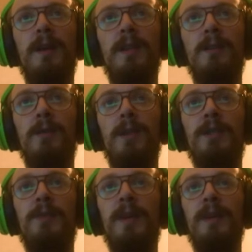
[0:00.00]
So
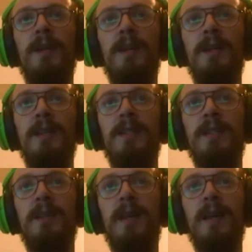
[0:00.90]
Lichbane, it's
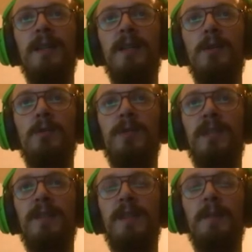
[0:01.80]
80 to
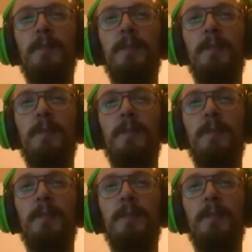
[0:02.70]
70.